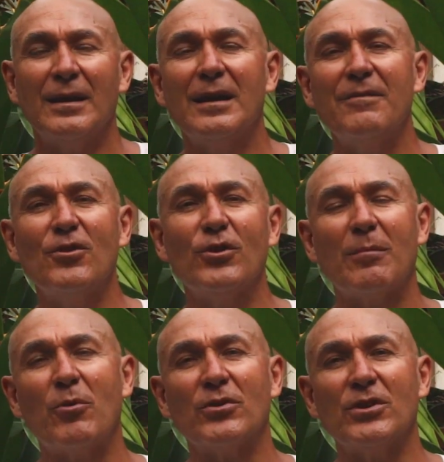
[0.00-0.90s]
If you look
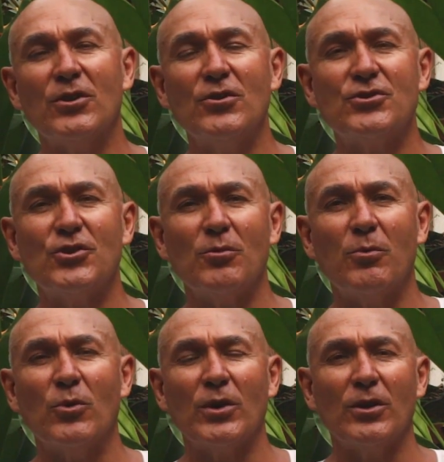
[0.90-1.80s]
on the YouTube
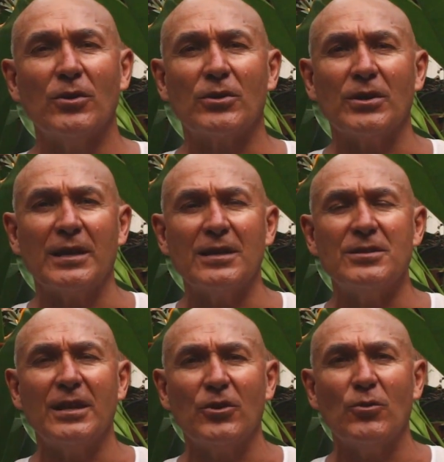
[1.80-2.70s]
or you look on the
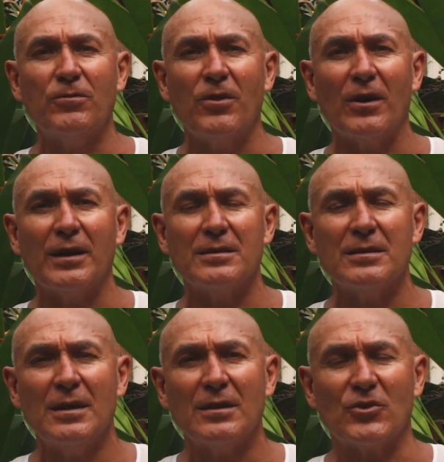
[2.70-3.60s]
internet, you'll find
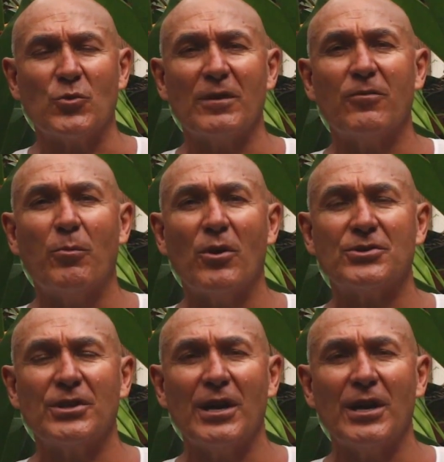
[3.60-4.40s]
the 24 posture